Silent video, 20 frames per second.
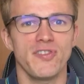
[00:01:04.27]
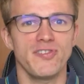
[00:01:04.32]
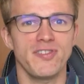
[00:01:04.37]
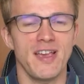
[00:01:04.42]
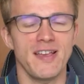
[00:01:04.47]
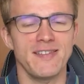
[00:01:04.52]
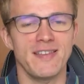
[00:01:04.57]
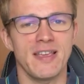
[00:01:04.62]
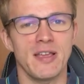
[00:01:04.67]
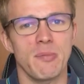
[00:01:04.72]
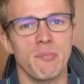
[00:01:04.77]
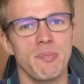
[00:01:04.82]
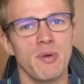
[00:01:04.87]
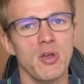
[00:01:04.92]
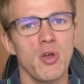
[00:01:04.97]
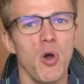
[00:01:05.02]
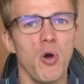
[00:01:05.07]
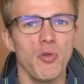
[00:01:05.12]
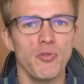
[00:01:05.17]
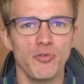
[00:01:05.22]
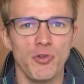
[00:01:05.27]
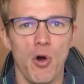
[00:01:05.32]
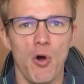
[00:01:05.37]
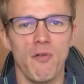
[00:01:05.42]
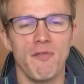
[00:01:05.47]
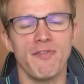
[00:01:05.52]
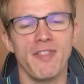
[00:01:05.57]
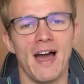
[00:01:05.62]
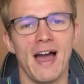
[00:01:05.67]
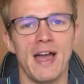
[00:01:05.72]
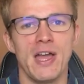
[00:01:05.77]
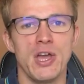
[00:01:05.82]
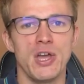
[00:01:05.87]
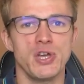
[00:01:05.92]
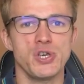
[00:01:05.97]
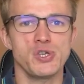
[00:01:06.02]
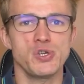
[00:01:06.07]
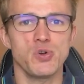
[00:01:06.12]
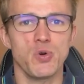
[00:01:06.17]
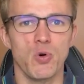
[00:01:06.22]
setting because of that
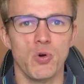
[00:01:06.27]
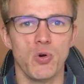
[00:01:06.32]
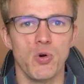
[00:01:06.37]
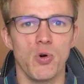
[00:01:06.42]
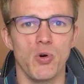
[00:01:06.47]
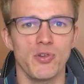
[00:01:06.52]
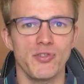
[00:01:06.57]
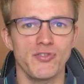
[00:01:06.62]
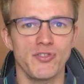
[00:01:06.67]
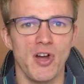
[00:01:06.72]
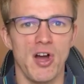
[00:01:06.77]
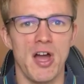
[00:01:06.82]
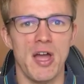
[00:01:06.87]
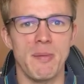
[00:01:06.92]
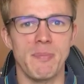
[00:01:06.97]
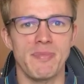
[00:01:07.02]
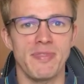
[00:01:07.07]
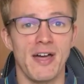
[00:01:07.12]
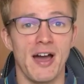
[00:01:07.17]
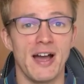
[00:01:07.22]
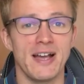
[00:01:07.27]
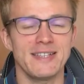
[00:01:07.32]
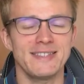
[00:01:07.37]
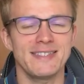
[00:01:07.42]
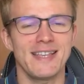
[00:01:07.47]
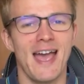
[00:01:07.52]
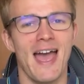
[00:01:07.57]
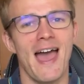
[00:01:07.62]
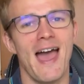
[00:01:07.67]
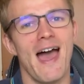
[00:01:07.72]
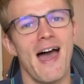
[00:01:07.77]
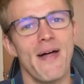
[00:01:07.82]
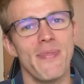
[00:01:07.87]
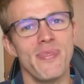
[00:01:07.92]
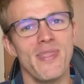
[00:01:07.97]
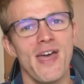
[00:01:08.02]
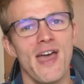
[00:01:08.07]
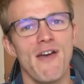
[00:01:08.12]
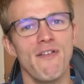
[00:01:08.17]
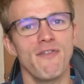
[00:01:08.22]
short course time that I set.
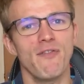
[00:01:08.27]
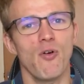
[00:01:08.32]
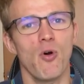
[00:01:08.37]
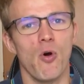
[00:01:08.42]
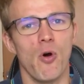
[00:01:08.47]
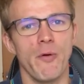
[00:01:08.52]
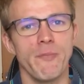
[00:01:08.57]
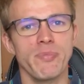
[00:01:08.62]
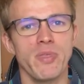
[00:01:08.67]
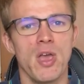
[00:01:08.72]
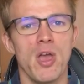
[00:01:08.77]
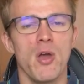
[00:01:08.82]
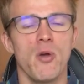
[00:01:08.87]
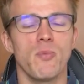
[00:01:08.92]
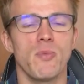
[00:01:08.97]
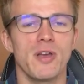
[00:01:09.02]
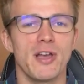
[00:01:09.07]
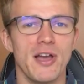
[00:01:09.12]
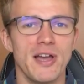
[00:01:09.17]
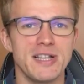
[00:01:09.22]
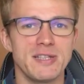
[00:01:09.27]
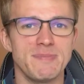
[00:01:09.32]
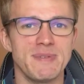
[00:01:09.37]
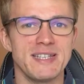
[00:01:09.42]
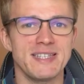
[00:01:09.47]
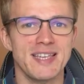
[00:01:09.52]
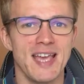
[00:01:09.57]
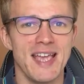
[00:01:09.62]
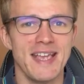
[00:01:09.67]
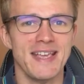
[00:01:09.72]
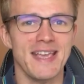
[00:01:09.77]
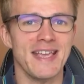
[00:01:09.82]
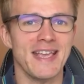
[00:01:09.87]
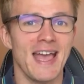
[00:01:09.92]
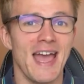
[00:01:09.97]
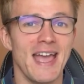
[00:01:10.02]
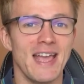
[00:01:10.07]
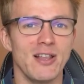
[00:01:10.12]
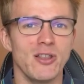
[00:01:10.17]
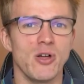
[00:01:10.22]
And therefore we're going to be taking
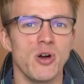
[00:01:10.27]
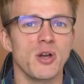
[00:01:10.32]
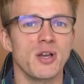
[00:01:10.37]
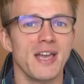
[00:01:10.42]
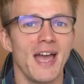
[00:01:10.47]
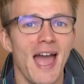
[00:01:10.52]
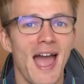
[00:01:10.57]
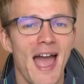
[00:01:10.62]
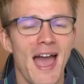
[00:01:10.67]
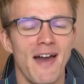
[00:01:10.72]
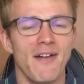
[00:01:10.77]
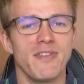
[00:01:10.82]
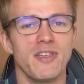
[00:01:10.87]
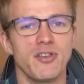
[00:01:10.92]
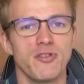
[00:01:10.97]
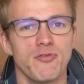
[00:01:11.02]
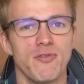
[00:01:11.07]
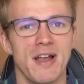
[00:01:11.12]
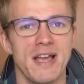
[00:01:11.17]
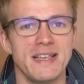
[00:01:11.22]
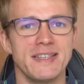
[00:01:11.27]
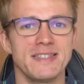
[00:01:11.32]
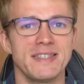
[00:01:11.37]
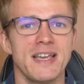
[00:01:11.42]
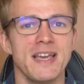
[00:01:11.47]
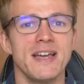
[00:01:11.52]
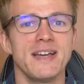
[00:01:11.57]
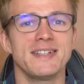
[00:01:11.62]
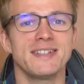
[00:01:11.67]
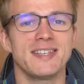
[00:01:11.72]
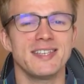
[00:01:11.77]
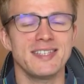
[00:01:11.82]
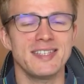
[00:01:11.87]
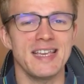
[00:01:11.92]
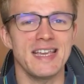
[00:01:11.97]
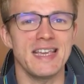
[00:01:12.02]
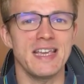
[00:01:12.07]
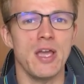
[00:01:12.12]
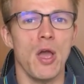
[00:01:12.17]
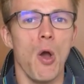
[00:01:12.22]
a look at this race to
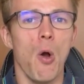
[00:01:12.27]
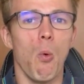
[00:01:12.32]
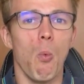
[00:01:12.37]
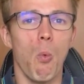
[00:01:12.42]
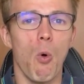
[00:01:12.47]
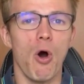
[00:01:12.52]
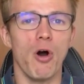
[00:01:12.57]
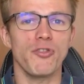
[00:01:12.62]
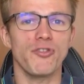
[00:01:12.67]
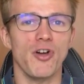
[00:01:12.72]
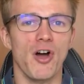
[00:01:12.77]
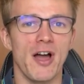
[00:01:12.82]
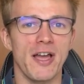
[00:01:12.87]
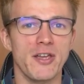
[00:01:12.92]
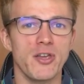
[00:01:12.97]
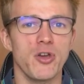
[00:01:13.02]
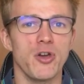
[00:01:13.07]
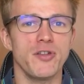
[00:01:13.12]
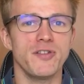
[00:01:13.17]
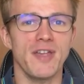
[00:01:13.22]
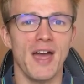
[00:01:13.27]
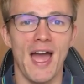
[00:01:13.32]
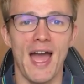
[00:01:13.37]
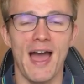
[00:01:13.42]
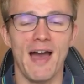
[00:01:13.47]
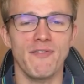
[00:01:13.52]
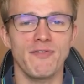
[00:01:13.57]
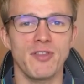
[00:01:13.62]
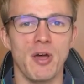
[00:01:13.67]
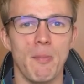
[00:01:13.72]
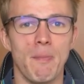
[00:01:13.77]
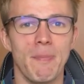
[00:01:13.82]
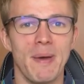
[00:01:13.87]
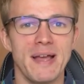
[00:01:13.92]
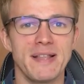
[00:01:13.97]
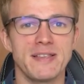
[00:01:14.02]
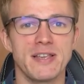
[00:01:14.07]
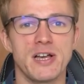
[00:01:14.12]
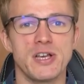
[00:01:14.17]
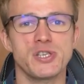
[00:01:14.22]
see what I could have done
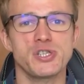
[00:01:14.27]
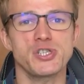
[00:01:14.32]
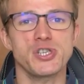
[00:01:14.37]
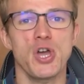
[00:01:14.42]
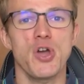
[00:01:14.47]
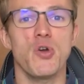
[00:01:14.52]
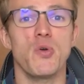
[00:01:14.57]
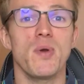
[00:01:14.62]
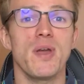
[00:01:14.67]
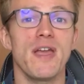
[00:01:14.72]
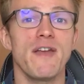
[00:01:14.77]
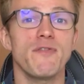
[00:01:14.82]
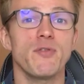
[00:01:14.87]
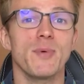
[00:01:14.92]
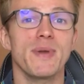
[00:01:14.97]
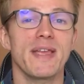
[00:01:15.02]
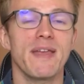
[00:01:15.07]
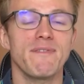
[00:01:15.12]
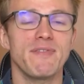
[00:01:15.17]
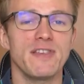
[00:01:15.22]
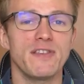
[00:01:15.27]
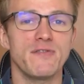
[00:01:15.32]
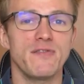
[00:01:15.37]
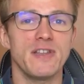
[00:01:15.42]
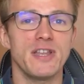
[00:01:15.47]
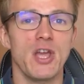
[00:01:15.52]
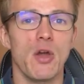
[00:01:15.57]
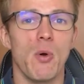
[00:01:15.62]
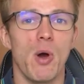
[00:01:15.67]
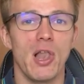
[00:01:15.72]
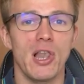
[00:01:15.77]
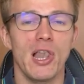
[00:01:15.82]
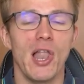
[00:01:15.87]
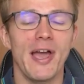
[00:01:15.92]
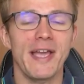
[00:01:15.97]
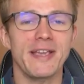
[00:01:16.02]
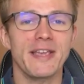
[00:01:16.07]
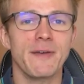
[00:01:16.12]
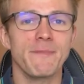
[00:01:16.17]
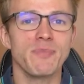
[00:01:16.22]
better. So if you would give this video a
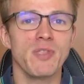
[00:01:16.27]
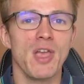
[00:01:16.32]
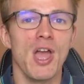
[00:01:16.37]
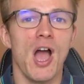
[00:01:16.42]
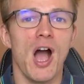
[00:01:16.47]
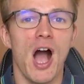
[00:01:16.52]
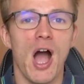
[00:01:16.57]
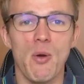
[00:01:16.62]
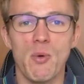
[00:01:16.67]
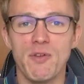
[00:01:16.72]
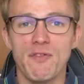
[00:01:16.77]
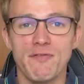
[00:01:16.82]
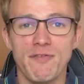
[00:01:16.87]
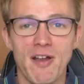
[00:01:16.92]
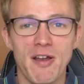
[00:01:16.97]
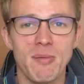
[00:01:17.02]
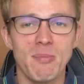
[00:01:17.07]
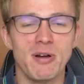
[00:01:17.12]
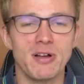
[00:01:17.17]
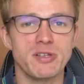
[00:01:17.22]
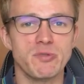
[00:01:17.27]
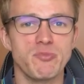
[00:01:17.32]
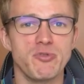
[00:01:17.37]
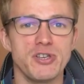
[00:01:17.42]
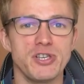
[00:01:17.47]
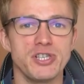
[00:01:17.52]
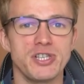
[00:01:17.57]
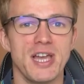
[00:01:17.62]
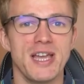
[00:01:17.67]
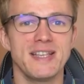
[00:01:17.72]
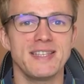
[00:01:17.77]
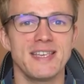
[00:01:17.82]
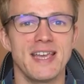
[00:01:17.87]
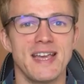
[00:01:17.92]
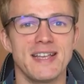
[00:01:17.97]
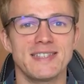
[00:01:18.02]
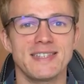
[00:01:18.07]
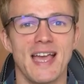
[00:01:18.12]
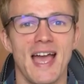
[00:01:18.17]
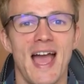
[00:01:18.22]
like, I would very much appreciate
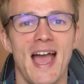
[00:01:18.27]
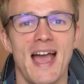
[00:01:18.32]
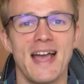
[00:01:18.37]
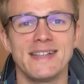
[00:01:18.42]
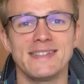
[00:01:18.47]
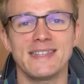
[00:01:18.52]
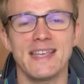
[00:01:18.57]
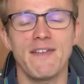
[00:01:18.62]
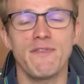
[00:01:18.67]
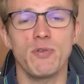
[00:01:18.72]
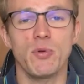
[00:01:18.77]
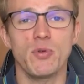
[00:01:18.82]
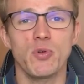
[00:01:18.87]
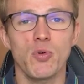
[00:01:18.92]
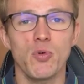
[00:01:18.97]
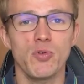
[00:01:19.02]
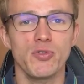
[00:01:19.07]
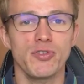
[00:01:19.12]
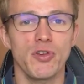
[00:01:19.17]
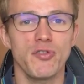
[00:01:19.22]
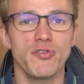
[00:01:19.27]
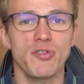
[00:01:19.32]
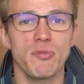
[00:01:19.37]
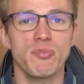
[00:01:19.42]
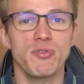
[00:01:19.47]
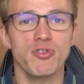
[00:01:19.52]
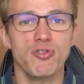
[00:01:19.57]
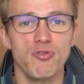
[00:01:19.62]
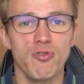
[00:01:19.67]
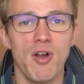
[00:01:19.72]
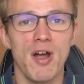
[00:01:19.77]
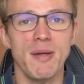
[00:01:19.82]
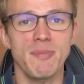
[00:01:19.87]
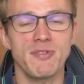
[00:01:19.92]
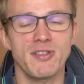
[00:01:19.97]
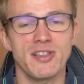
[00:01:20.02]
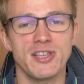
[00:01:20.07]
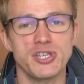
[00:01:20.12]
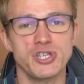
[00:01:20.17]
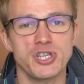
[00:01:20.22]
it, and if you would also subscribe
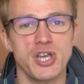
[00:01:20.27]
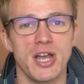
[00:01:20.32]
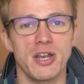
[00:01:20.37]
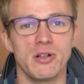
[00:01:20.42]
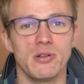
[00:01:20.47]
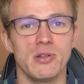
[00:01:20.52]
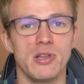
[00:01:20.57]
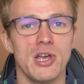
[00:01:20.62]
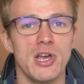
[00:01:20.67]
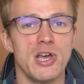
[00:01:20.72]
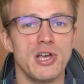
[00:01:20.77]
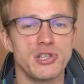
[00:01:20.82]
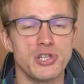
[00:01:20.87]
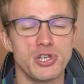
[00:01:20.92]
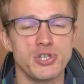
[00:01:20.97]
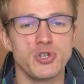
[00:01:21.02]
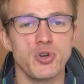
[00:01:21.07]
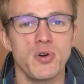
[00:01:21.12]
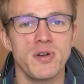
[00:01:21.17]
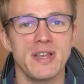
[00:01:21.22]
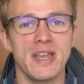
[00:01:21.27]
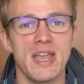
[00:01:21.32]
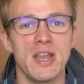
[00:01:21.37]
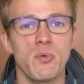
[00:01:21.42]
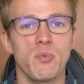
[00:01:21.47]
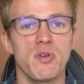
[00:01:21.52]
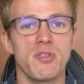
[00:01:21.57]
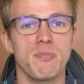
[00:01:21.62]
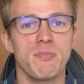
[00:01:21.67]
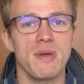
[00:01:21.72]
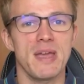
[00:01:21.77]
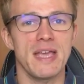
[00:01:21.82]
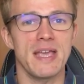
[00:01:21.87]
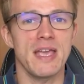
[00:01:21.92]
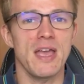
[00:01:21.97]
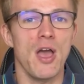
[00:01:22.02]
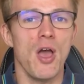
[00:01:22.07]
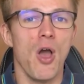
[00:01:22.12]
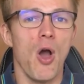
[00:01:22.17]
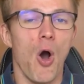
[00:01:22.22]
to this channel to join in with
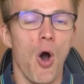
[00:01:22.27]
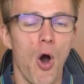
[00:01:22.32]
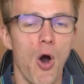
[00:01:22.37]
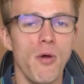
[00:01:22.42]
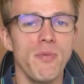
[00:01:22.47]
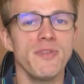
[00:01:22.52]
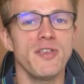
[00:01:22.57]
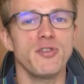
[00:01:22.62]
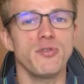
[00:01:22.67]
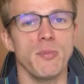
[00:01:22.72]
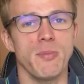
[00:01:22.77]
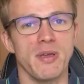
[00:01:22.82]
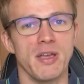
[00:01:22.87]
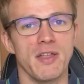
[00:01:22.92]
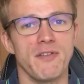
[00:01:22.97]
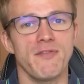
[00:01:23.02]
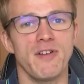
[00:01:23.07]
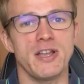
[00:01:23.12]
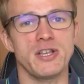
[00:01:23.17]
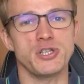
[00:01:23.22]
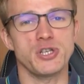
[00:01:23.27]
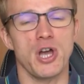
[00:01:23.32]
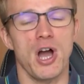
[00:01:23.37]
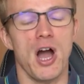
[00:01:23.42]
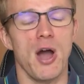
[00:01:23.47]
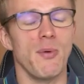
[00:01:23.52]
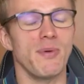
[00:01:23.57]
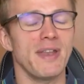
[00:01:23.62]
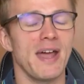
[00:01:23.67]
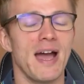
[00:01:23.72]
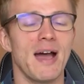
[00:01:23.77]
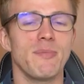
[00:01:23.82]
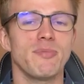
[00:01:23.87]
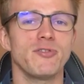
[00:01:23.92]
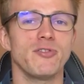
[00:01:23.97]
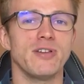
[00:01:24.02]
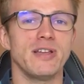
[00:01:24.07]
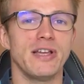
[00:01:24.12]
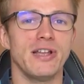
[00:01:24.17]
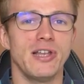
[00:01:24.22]
me on this swimming adventure, I would
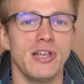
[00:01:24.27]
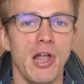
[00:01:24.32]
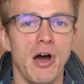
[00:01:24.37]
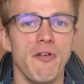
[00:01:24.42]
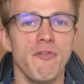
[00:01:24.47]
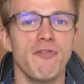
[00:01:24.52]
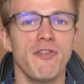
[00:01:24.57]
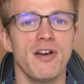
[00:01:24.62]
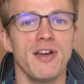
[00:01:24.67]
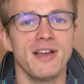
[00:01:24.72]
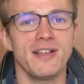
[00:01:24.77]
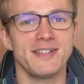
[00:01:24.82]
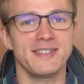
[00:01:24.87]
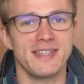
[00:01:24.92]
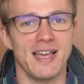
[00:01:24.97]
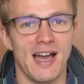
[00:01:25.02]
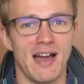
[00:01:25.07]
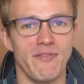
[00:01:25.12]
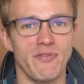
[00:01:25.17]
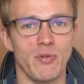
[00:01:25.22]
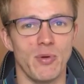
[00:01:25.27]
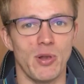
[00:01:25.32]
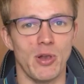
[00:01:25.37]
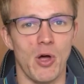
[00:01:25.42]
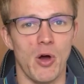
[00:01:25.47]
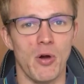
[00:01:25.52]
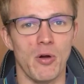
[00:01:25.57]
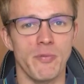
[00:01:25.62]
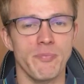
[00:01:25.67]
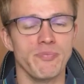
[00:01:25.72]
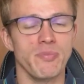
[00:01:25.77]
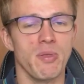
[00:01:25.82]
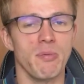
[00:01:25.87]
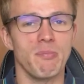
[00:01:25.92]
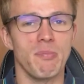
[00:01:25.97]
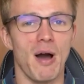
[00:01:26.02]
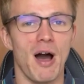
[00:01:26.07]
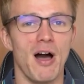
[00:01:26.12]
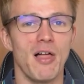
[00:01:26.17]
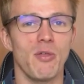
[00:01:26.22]
absolutely love to have you along.
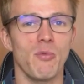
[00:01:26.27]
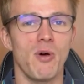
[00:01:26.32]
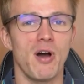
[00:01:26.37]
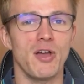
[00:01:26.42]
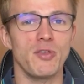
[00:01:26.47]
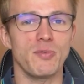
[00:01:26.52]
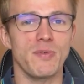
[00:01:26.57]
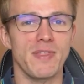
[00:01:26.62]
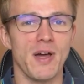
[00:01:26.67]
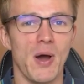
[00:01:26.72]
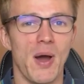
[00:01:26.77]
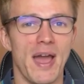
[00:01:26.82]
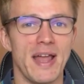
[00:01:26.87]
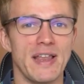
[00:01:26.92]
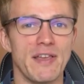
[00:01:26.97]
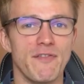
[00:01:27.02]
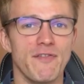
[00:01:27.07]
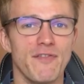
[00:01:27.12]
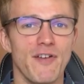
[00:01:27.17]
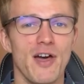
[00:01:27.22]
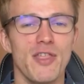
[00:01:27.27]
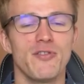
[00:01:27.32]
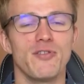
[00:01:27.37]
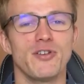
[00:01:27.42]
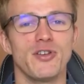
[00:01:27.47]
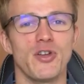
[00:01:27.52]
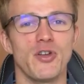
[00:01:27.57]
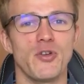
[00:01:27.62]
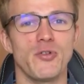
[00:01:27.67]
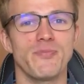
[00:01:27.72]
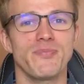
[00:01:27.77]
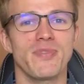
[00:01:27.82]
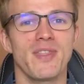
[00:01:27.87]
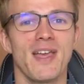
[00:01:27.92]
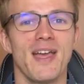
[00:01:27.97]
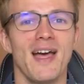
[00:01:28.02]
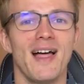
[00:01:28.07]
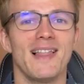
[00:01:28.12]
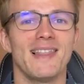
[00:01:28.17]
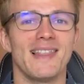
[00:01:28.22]
But otherwise, without any further ado,
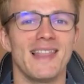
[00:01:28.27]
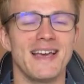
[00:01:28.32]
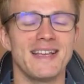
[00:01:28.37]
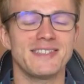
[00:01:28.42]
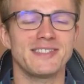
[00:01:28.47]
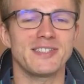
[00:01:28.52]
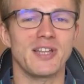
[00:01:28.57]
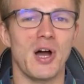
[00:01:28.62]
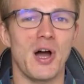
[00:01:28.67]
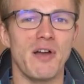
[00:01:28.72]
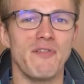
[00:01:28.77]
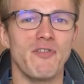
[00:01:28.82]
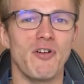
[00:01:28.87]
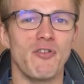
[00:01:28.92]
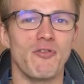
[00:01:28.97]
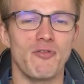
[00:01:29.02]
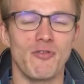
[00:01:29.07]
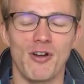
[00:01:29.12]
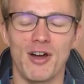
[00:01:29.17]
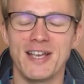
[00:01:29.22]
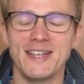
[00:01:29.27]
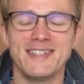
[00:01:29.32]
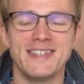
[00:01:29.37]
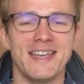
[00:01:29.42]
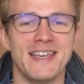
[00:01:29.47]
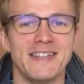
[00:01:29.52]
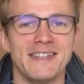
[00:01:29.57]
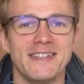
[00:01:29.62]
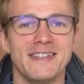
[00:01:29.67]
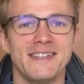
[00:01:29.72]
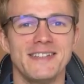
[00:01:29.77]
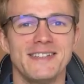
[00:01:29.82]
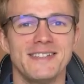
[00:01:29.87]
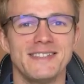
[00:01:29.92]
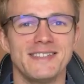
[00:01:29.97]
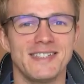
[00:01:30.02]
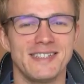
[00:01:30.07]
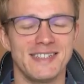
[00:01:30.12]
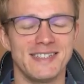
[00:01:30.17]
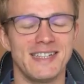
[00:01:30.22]
let's dive right in
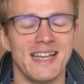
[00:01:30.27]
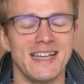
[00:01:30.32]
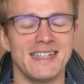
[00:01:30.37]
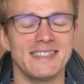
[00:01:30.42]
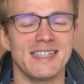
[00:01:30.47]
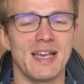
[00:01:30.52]
to today's